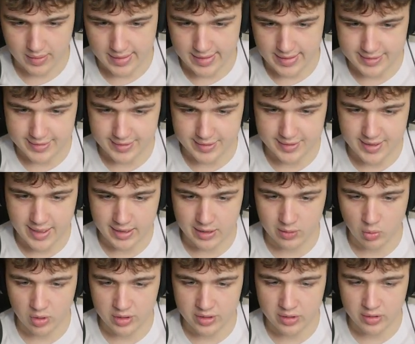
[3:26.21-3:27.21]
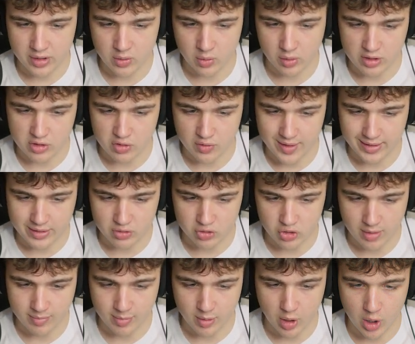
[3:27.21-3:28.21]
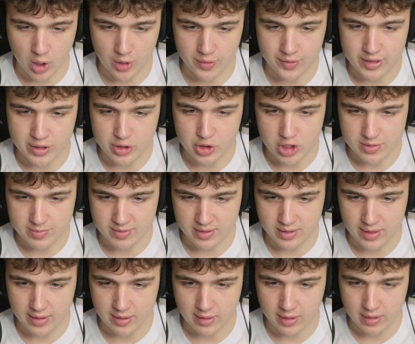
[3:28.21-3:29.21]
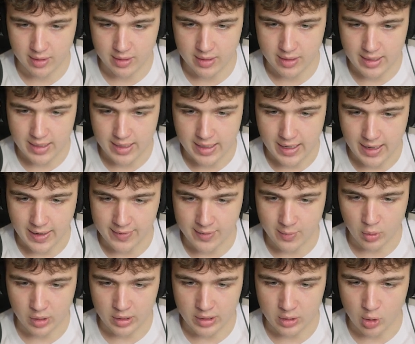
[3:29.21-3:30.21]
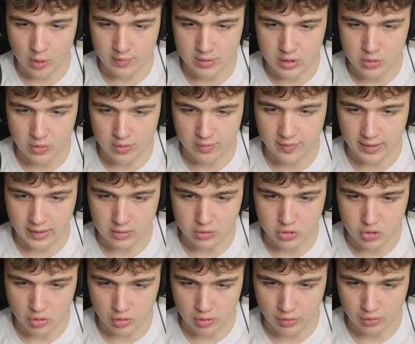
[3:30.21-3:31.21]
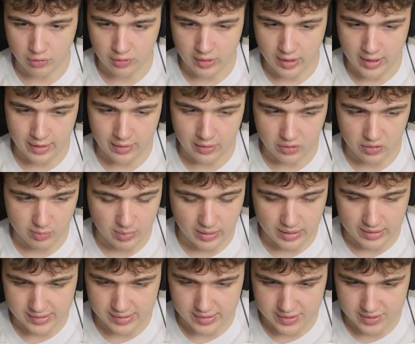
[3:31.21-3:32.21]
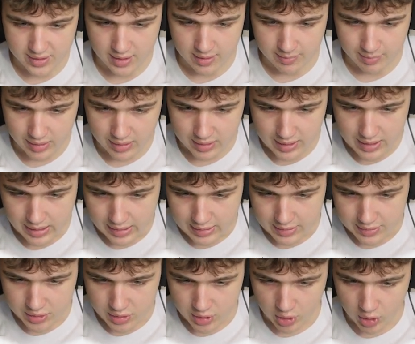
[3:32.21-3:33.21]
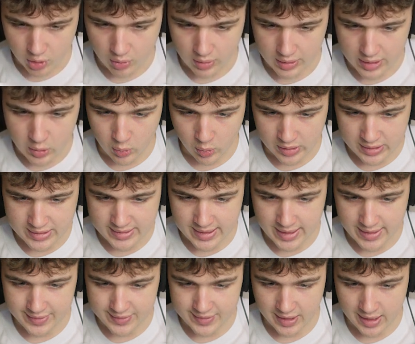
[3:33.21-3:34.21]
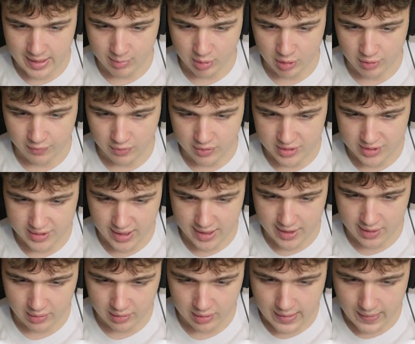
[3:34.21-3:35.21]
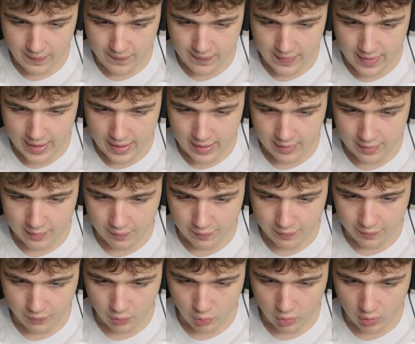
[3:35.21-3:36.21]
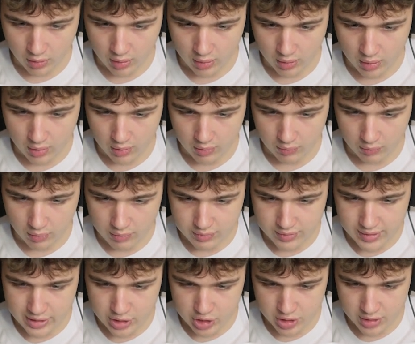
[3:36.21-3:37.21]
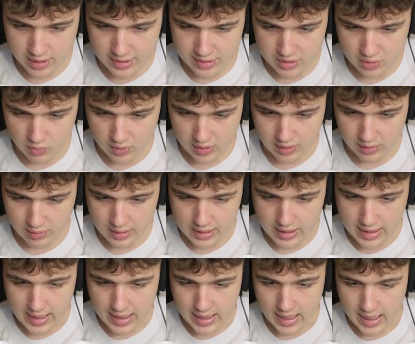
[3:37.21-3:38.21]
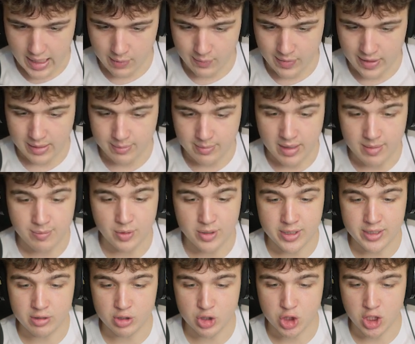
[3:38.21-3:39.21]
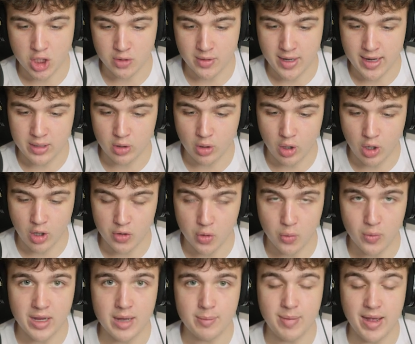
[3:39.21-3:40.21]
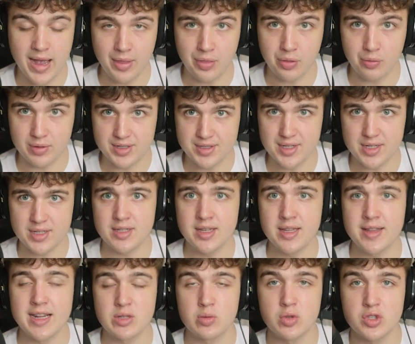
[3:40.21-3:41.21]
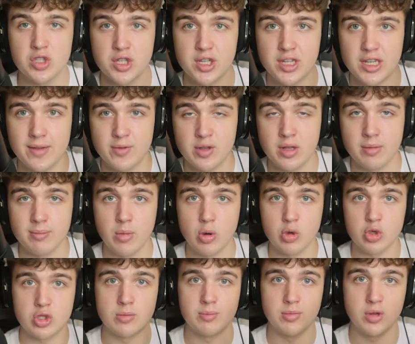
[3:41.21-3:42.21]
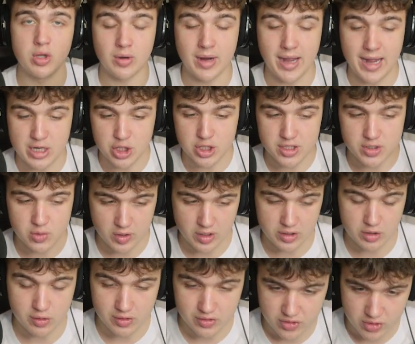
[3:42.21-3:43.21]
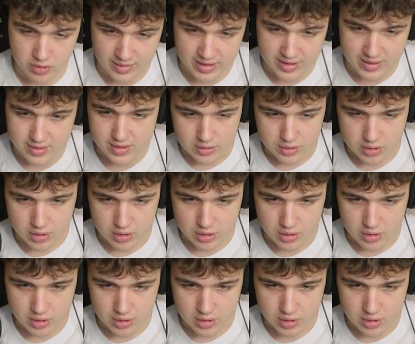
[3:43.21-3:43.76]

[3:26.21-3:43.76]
It's the second one here. You want to drag and drop on the adjustment layer. And then we're going to go over to effect controls and splice this up. So you want to set the timer for scale and then for rotation as well. I recommend putting your shutter angle all the way up at 360. That's what's going to give you the motion blur edges when you do the zoom ins.